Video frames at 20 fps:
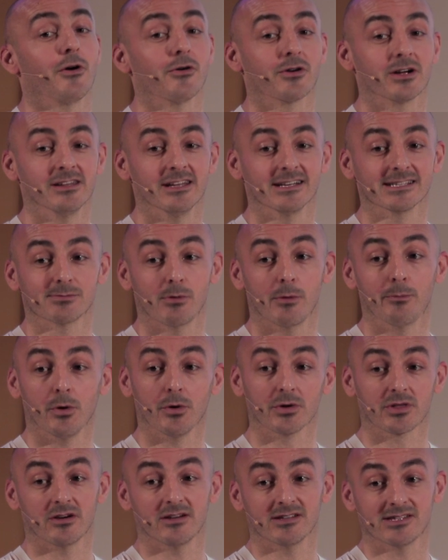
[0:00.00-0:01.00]
wrong in this, we're
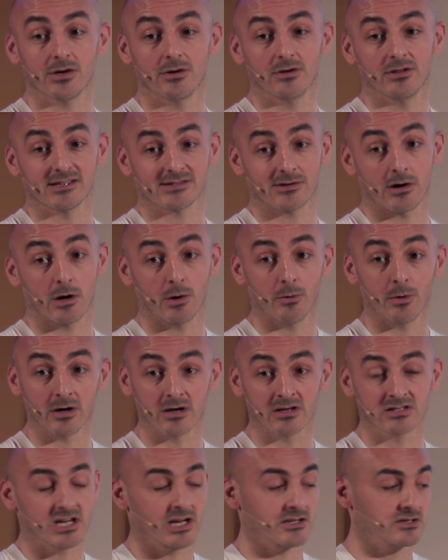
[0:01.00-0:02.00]
both going to turn this around, and we're
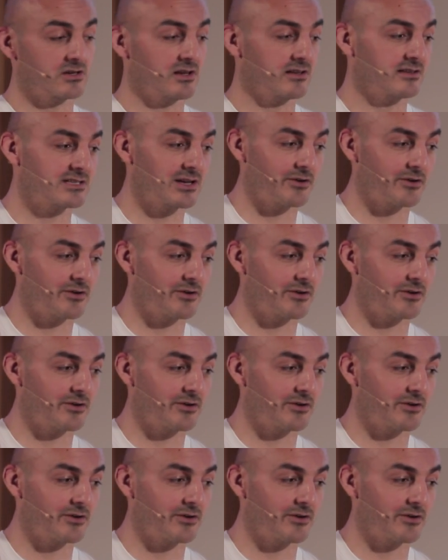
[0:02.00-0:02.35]
going to change another